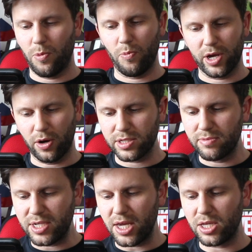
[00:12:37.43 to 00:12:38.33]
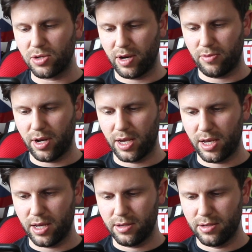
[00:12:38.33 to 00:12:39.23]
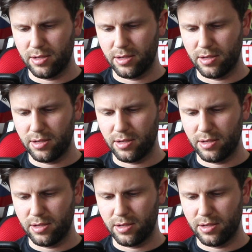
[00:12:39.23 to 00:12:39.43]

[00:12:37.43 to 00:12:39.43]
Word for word: we got some teetering right here.